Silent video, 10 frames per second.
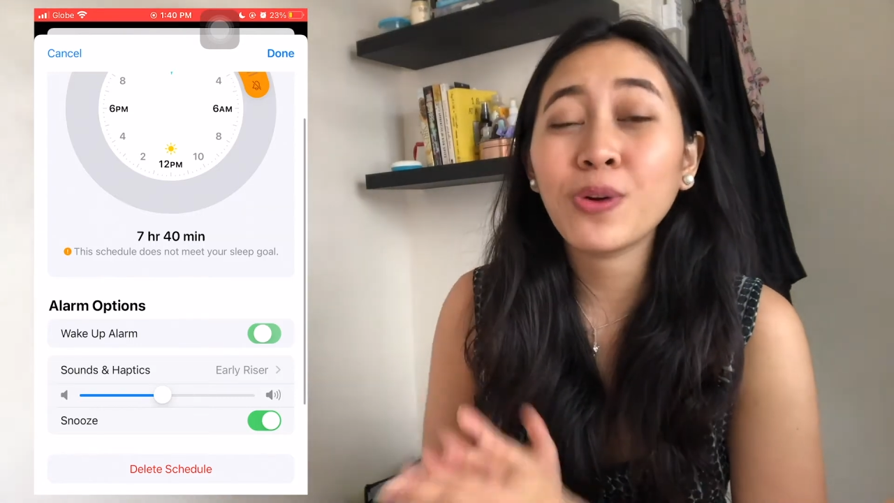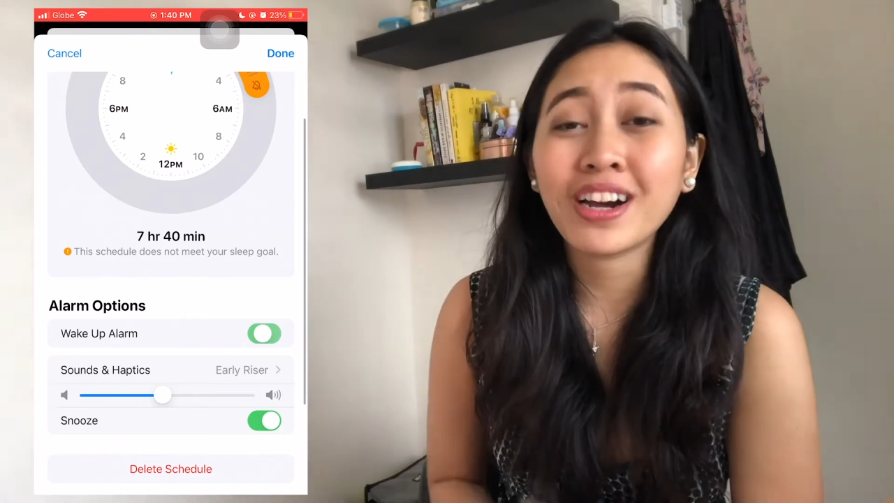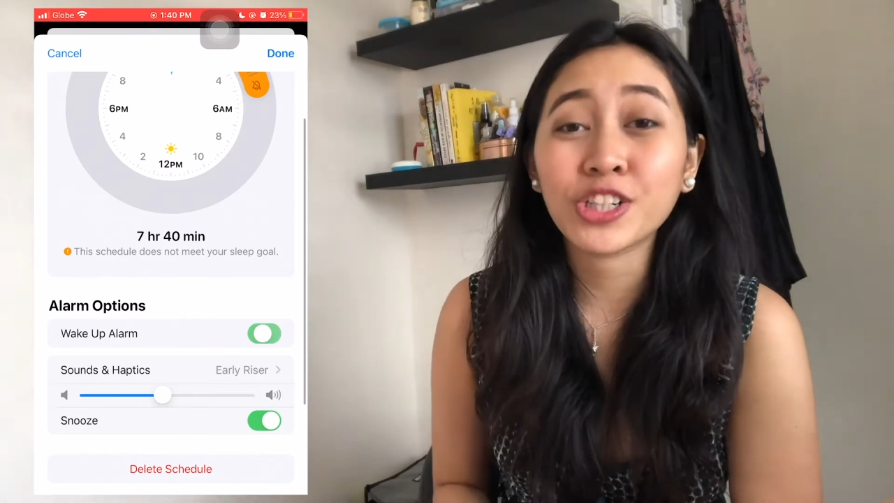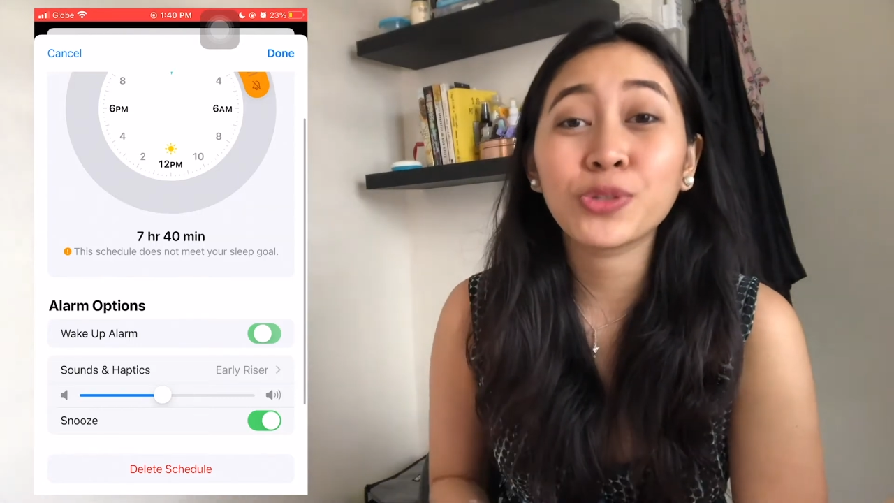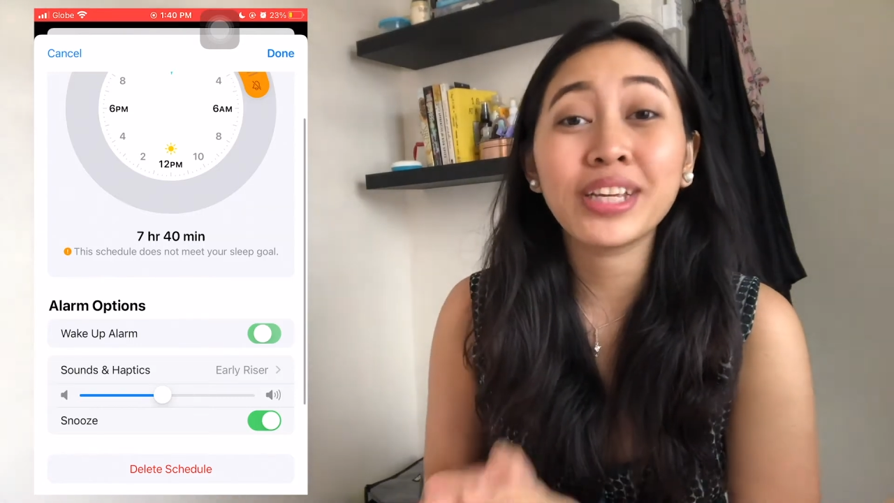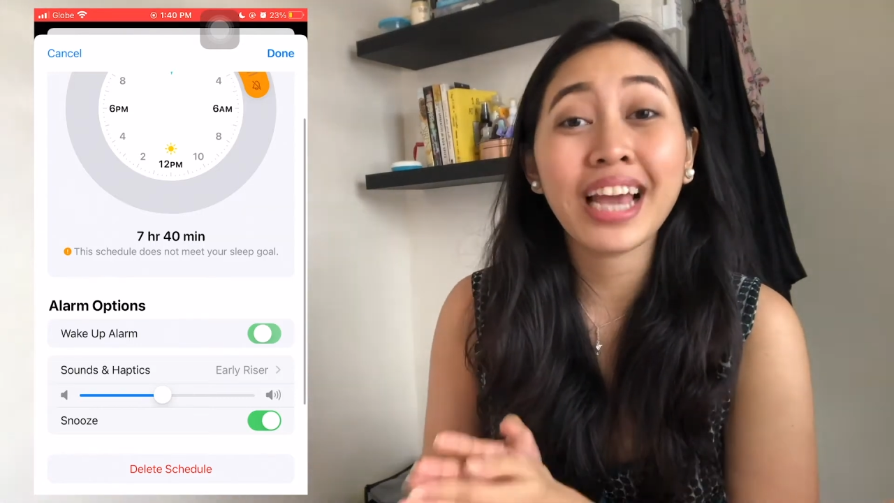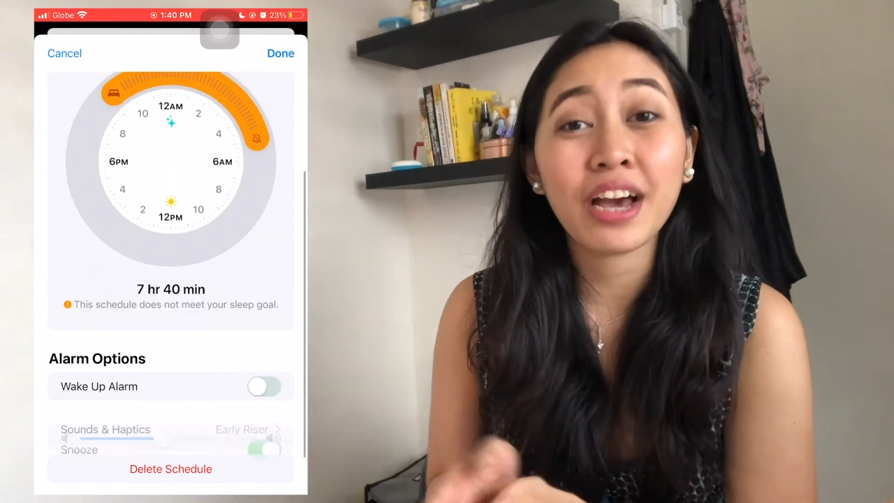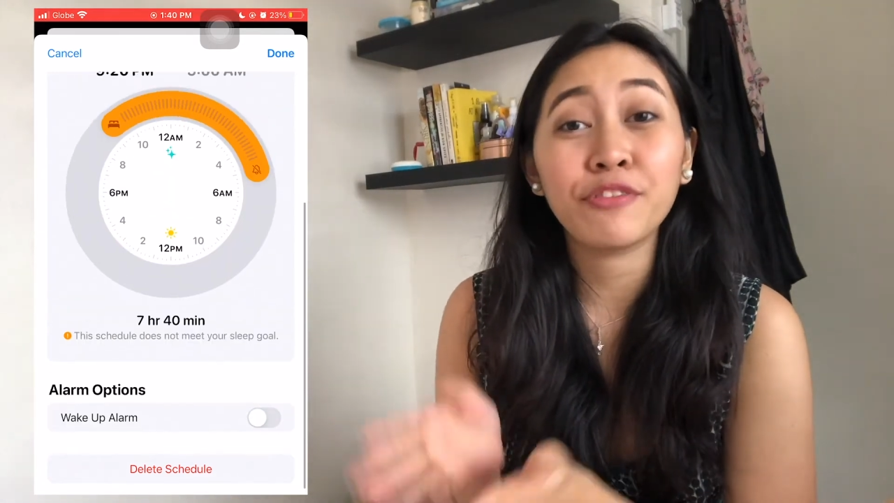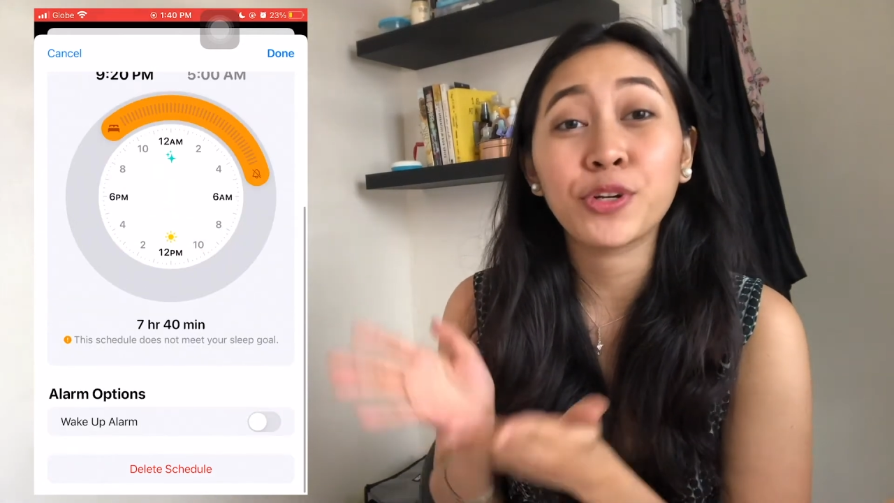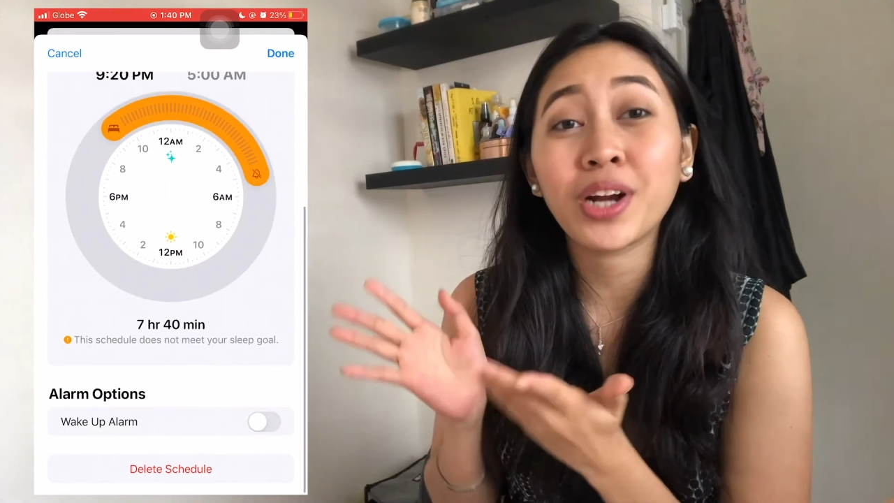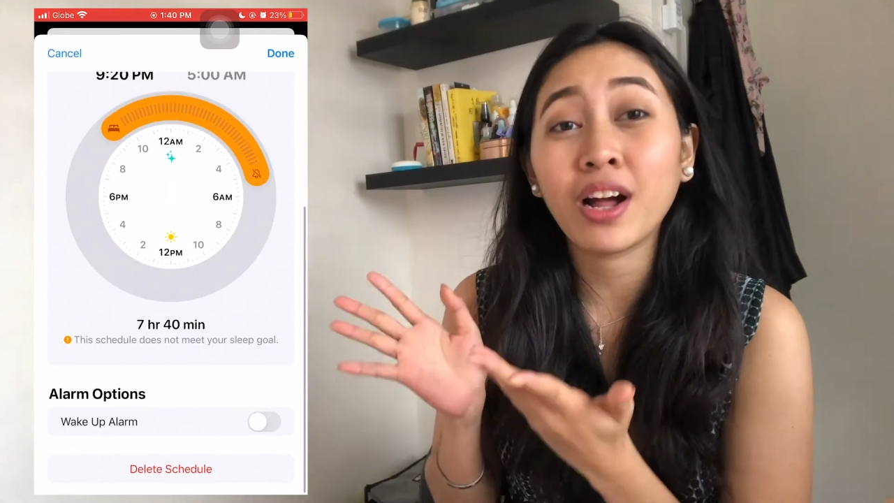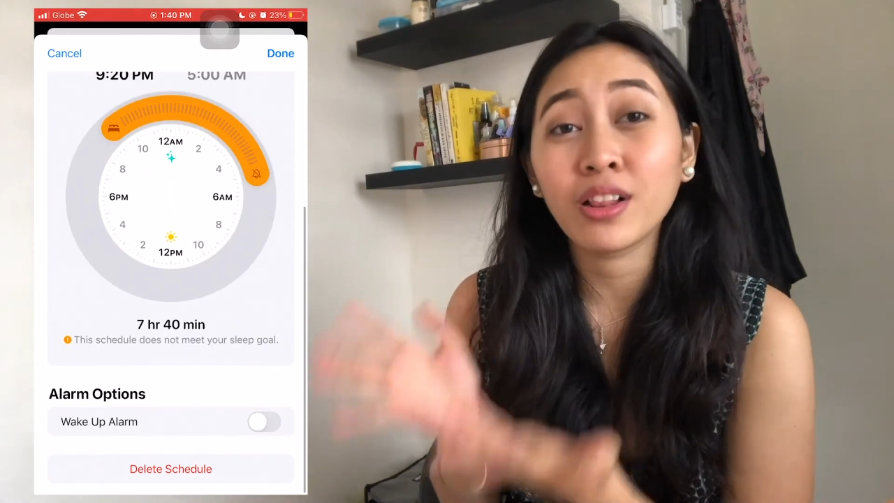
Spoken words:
you actually have your